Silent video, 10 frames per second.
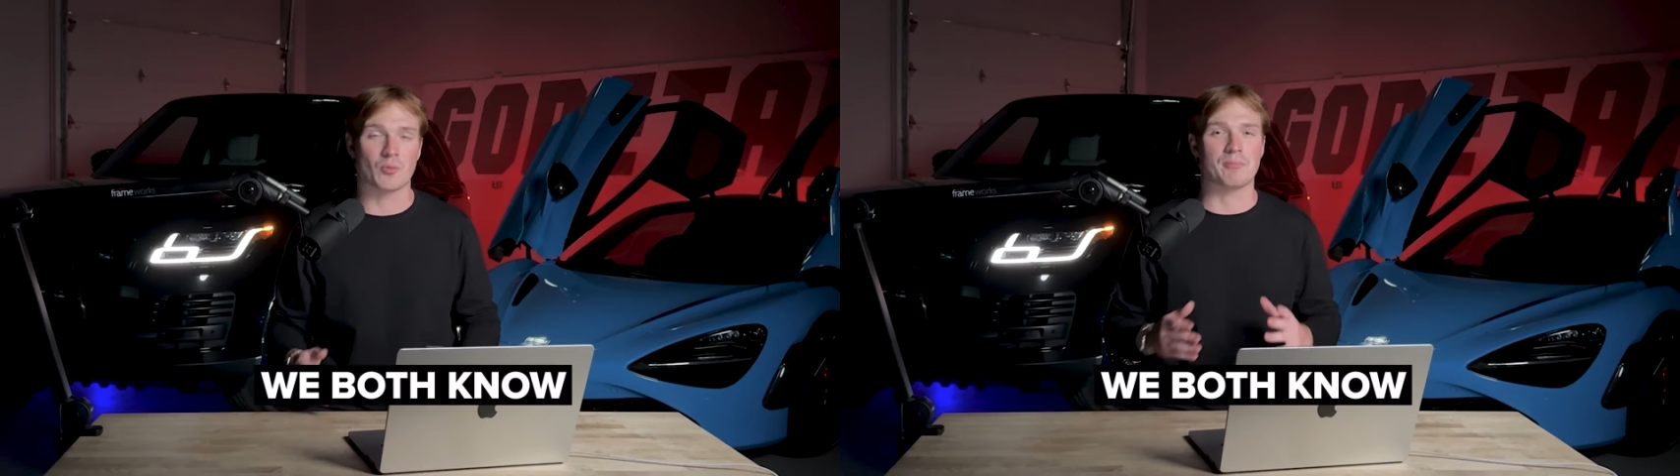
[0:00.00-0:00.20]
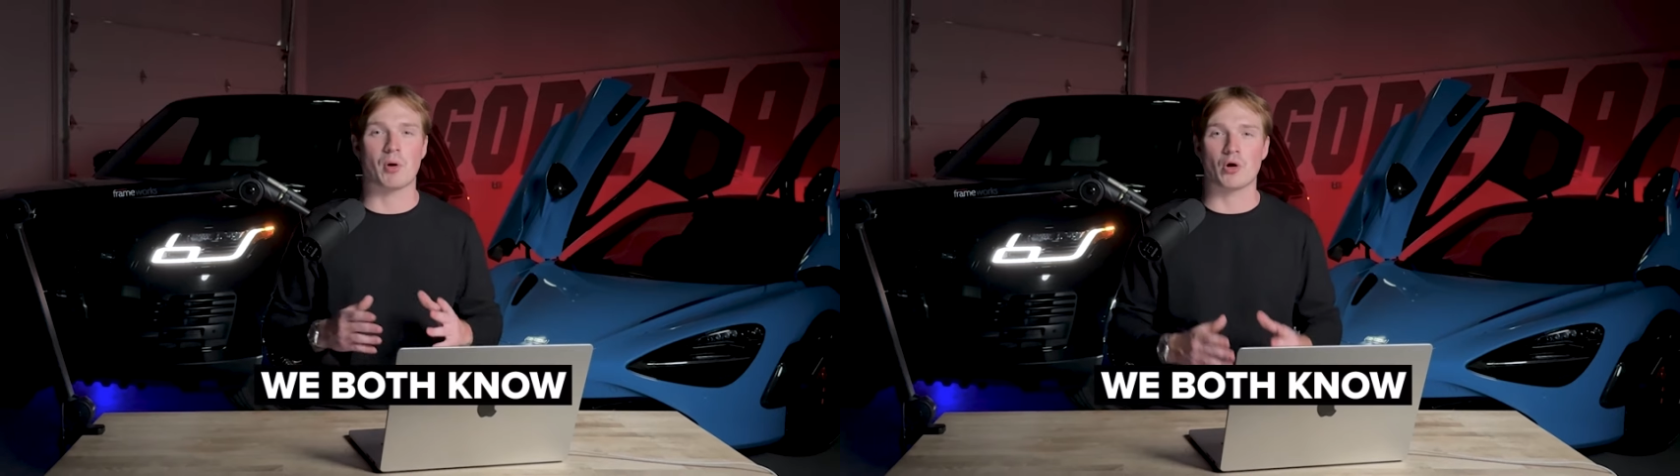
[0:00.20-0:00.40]

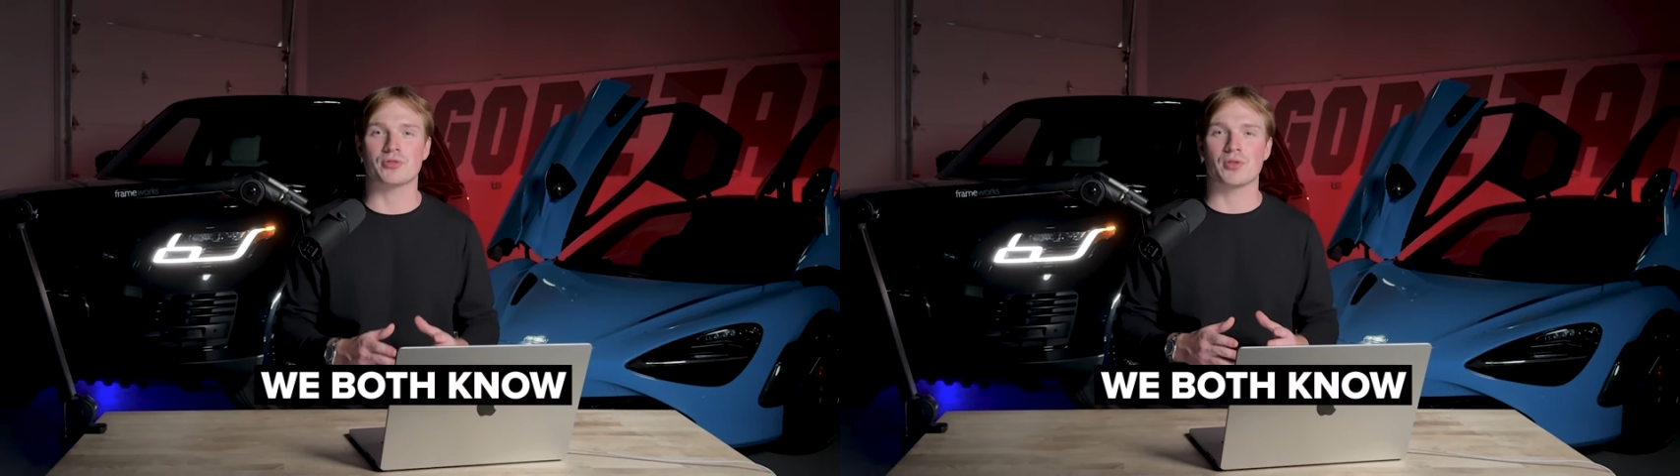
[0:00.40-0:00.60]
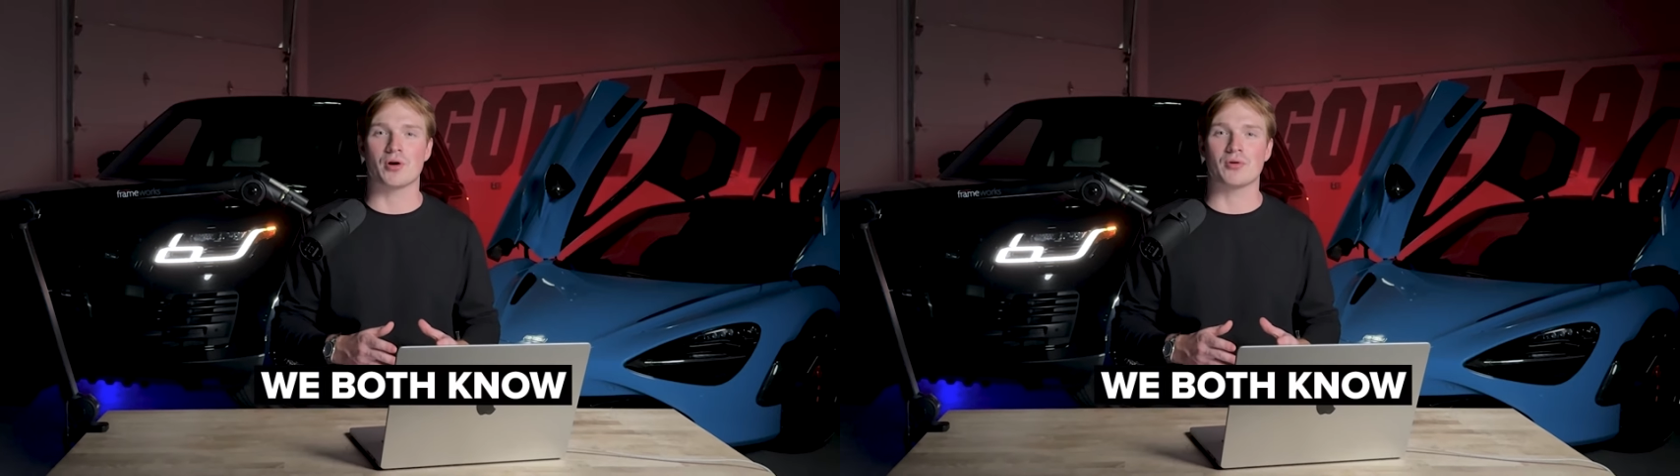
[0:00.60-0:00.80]
we
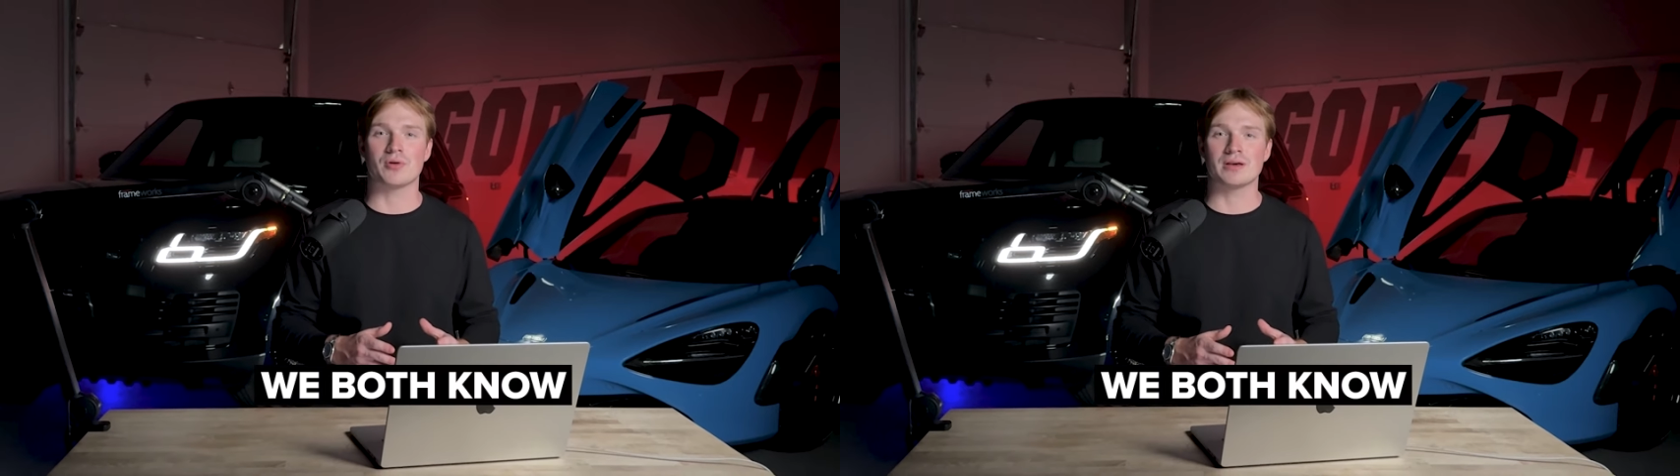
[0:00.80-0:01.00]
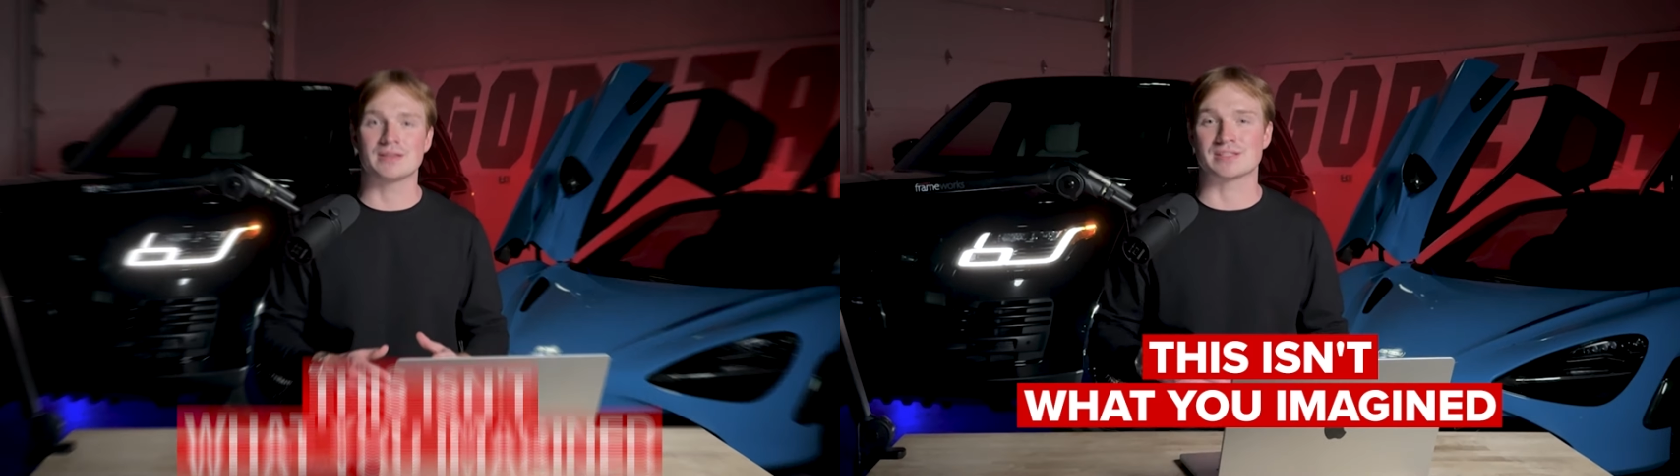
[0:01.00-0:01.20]
both know
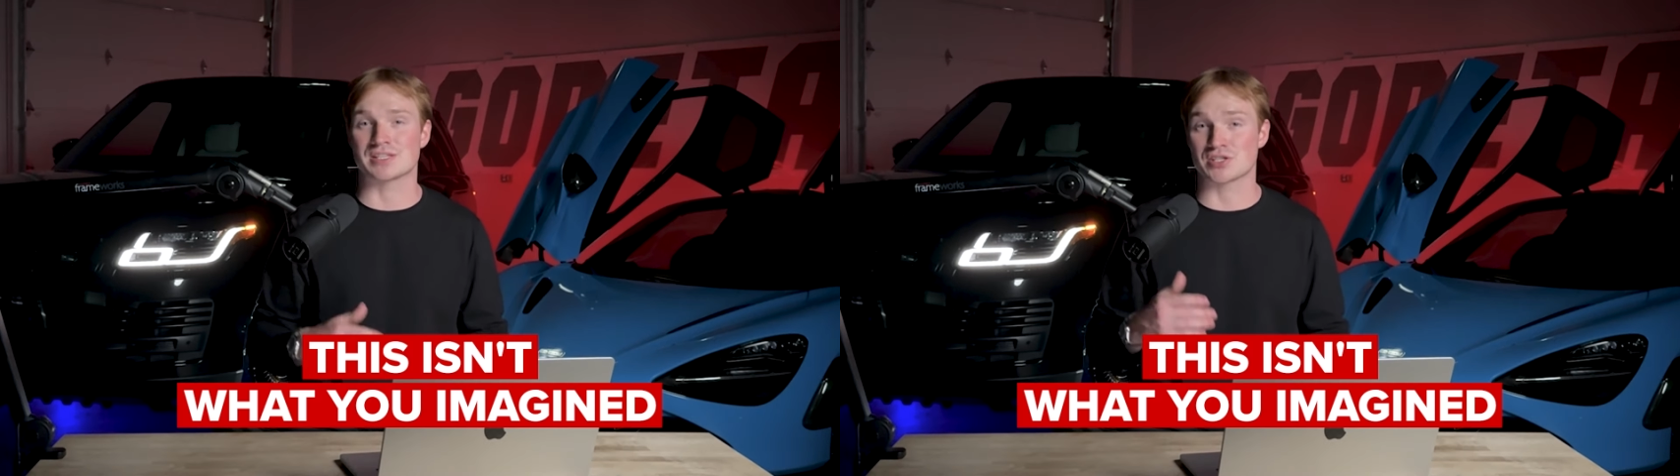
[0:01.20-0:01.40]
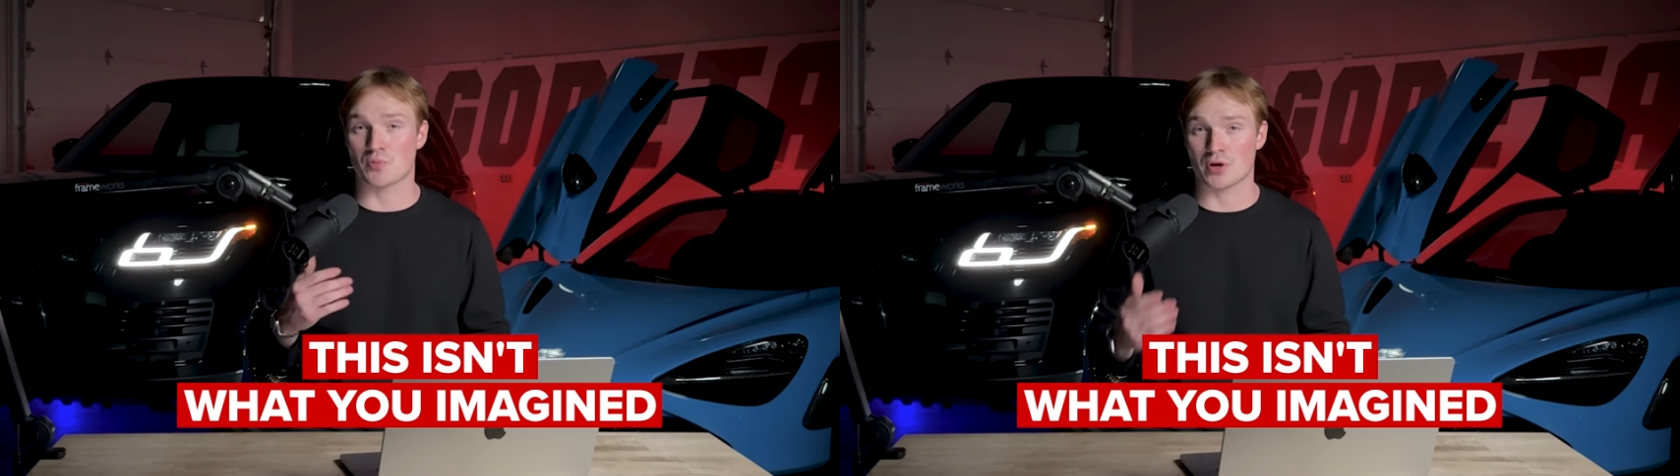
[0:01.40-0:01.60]
this
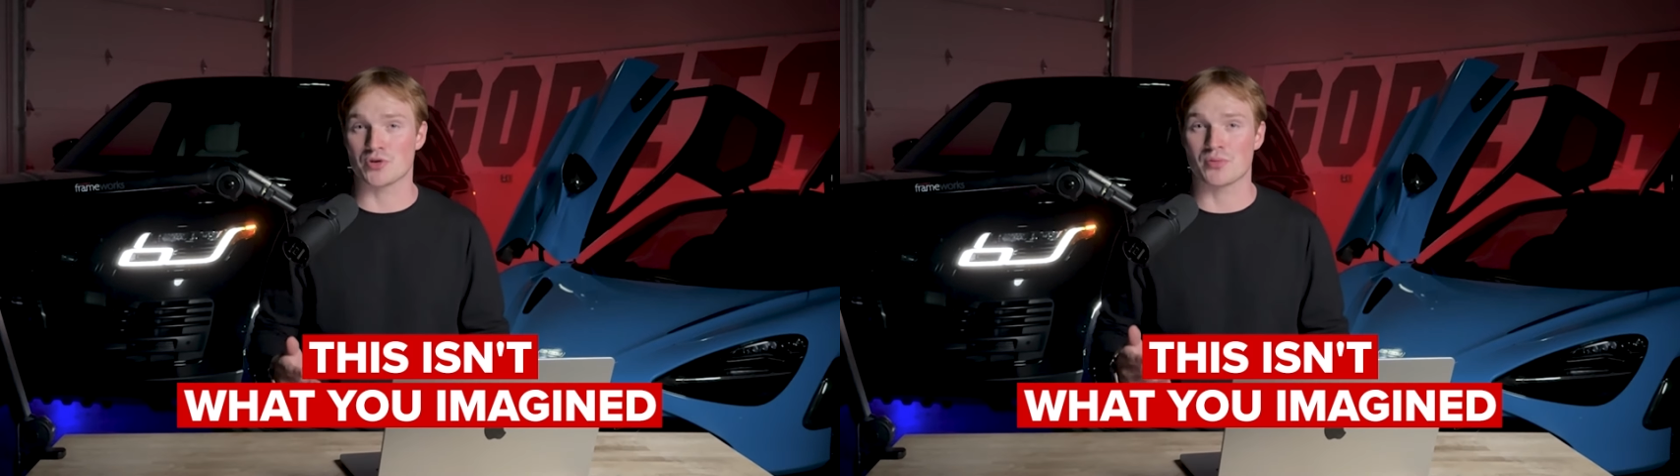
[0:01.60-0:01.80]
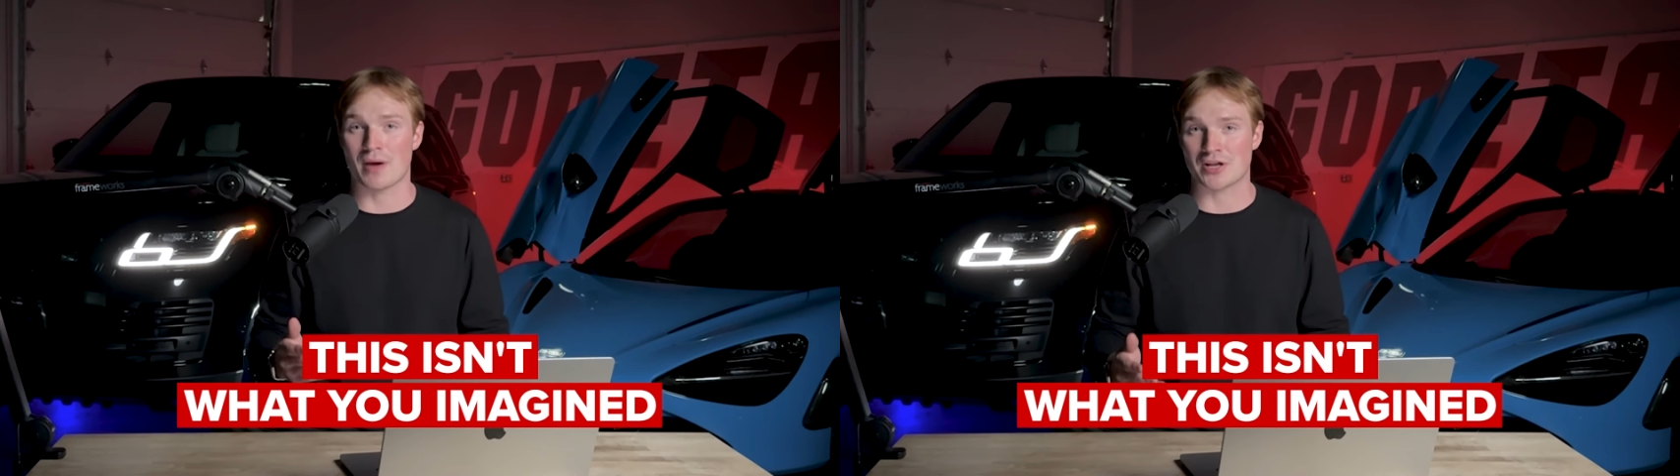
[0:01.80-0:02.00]
isn't what
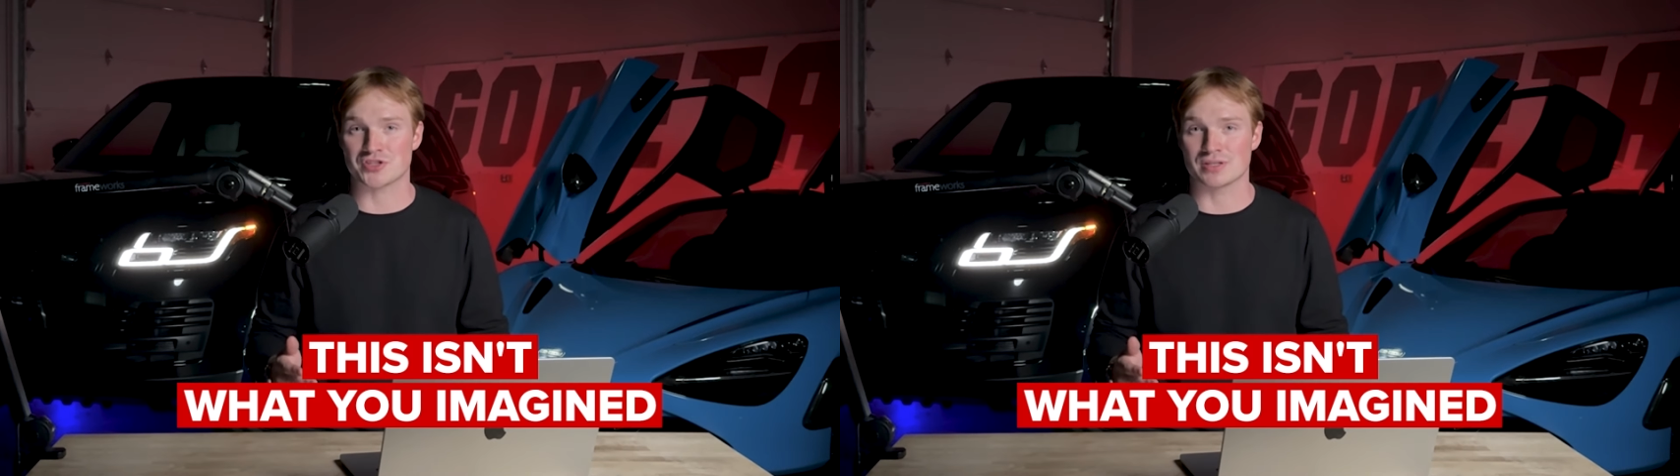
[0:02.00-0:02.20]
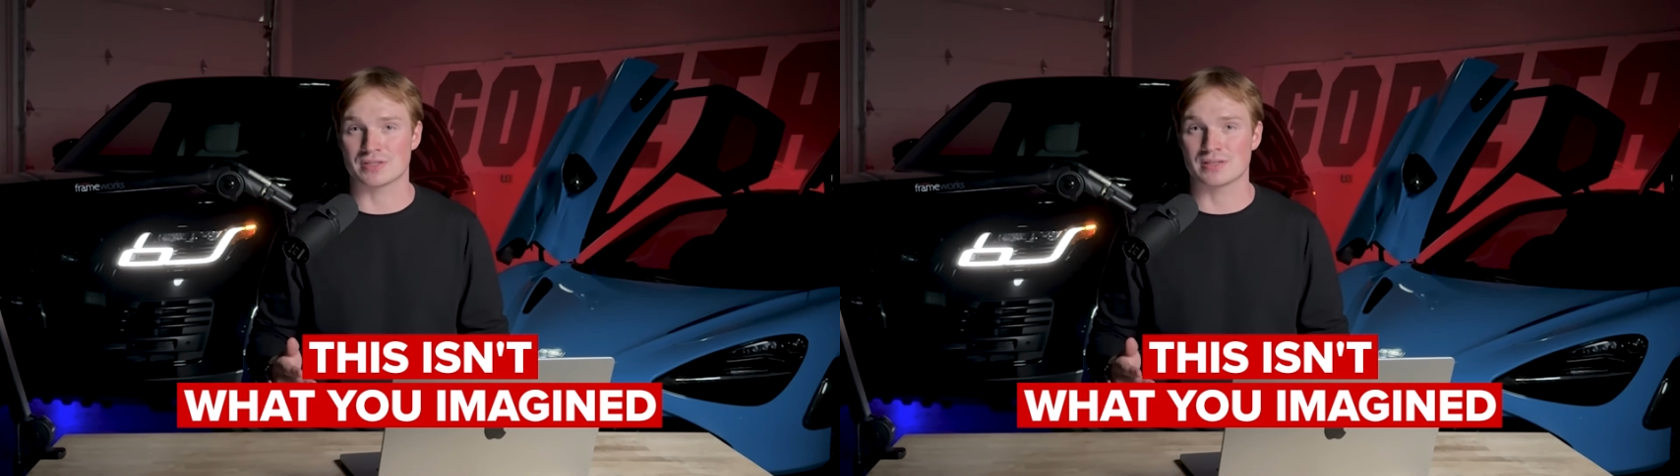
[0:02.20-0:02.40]
you
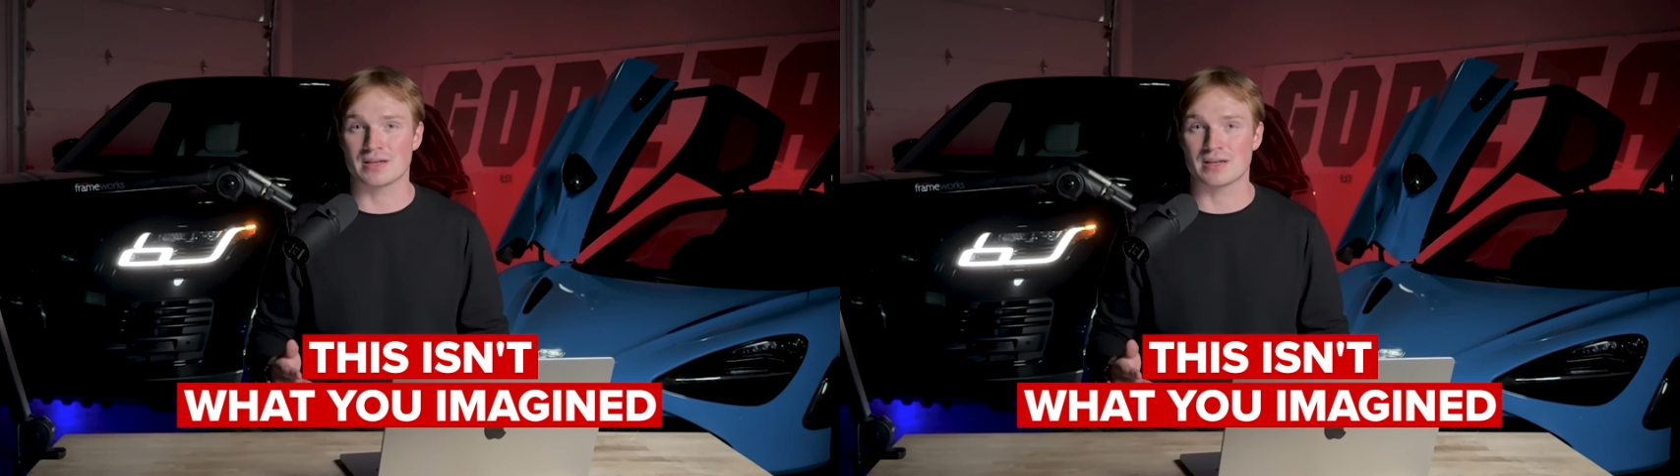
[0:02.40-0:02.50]
imagined,